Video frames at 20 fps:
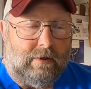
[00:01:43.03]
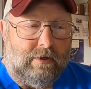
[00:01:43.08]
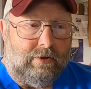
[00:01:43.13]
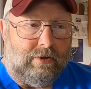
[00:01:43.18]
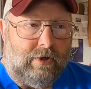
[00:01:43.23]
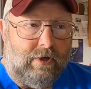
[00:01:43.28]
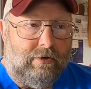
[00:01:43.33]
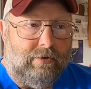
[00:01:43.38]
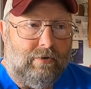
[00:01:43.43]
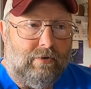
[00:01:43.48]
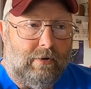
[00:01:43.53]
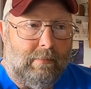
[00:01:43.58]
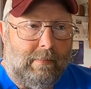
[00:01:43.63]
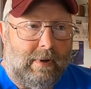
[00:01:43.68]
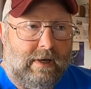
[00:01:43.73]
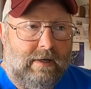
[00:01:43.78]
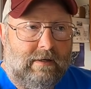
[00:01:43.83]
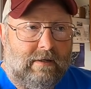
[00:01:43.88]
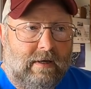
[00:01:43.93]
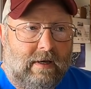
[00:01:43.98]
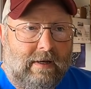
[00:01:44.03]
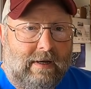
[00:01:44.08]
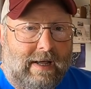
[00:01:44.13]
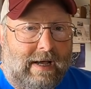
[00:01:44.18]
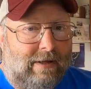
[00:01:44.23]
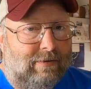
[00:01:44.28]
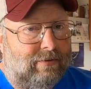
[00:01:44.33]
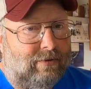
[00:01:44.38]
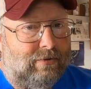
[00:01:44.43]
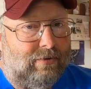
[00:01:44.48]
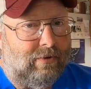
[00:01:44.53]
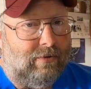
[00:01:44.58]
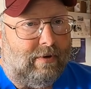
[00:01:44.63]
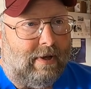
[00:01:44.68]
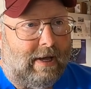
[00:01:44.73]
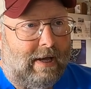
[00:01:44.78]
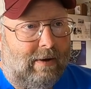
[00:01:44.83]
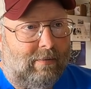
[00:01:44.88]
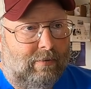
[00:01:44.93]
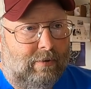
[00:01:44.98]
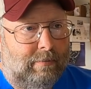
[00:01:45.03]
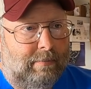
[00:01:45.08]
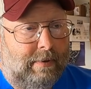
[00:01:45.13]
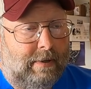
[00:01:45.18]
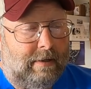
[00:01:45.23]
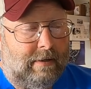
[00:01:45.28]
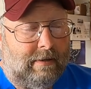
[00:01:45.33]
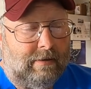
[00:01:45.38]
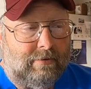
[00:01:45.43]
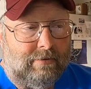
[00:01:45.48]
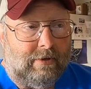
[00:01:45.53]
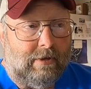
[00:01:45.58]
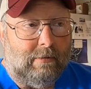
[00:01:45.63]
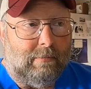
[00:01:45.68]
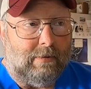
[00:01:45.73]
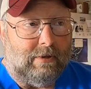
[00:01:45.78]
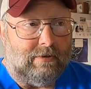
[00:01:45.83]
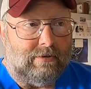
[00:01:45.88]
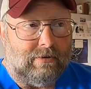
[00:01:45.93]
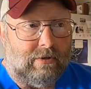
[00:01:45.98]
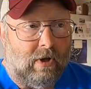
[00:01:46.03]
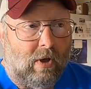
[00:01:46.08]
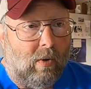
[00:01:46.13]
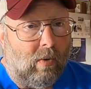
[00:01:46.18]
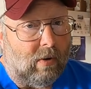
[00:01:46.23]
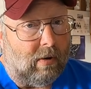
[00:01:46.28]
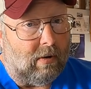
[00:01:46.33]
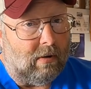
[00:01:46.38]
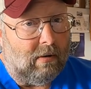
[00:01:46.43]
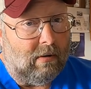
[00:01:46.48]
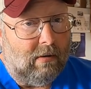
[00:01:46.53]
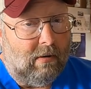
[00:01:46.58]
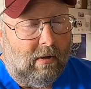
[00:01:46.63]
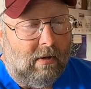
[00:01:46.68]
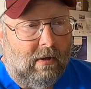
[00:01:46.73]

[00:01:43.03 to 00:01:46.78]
continue to maintain altitude at would be considerably slower